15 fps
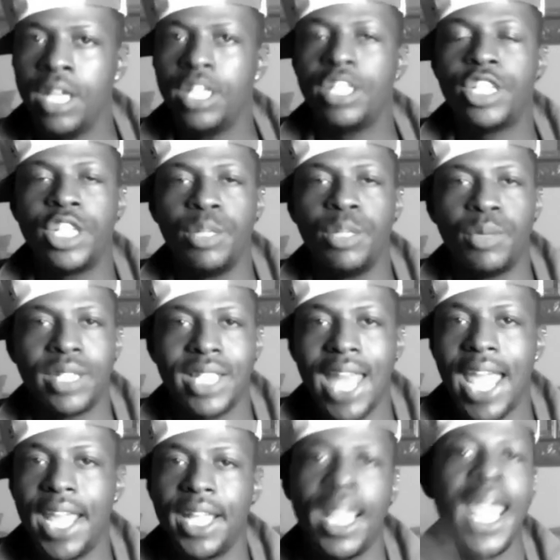She was
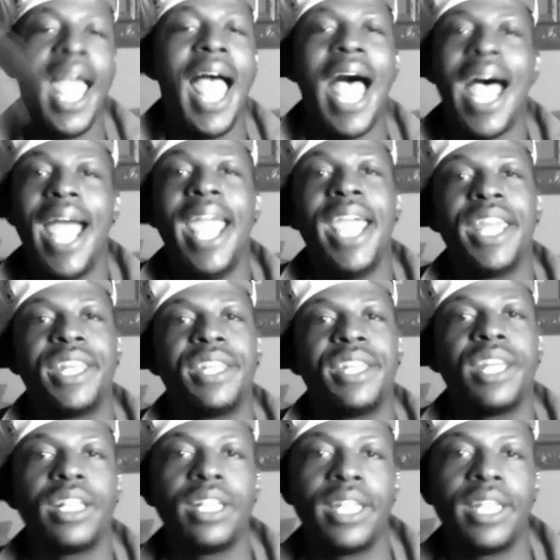like, I had another